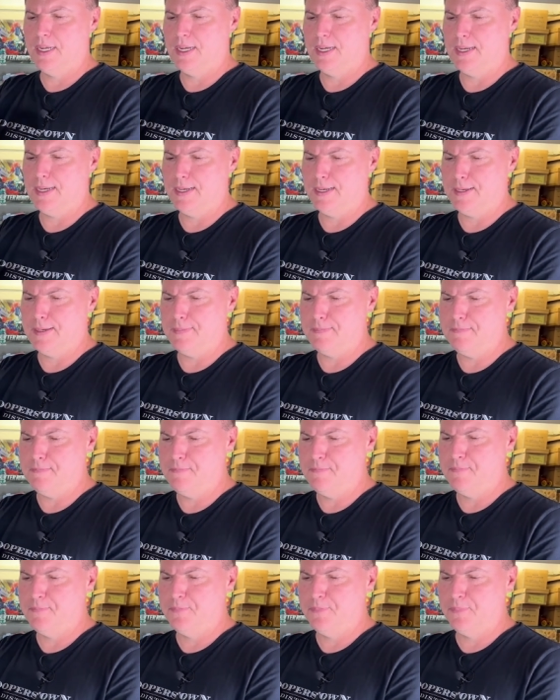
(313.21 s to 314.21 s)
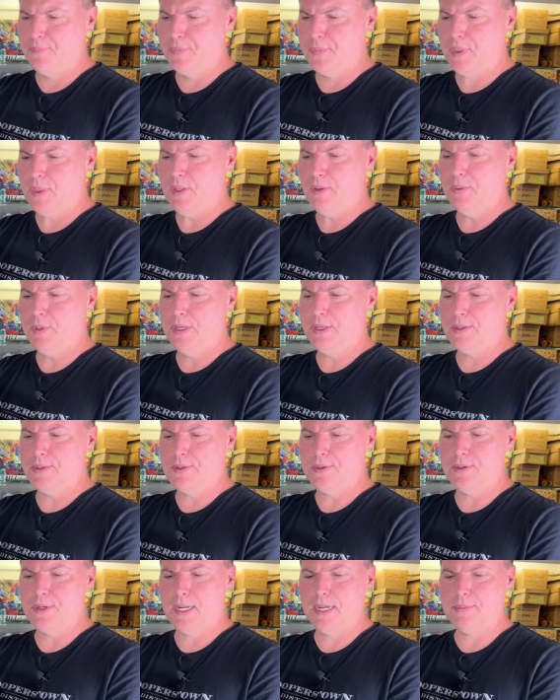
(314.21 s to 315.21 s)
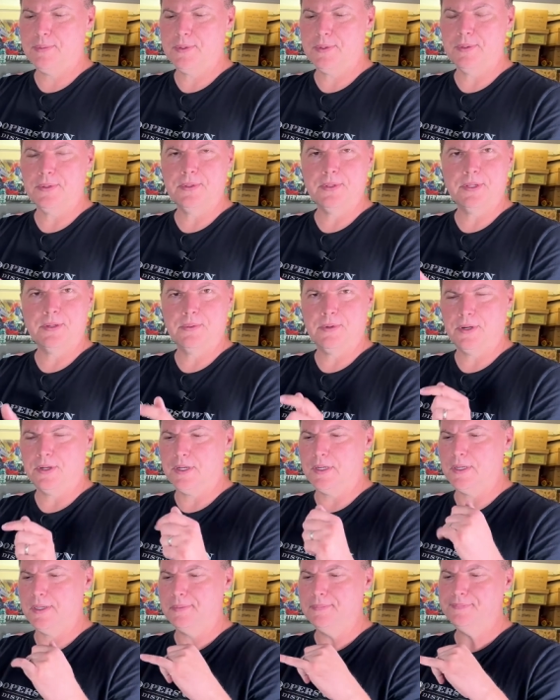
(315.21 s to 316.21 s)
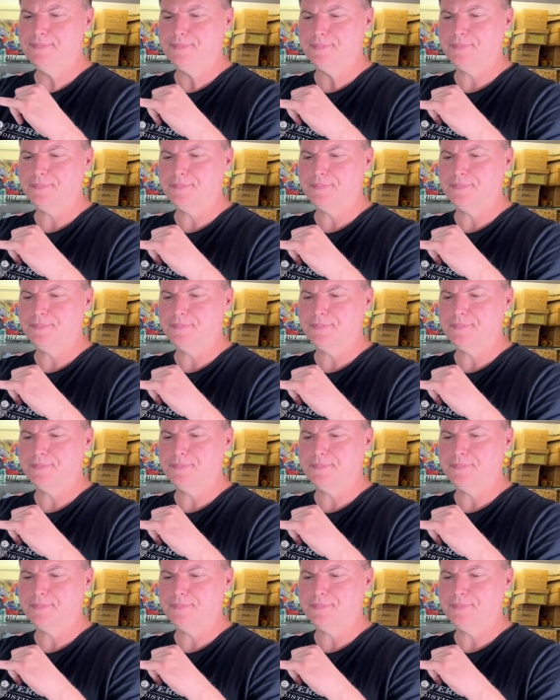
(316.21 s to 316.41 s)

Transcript: Um, the wheels are absolutely wrong.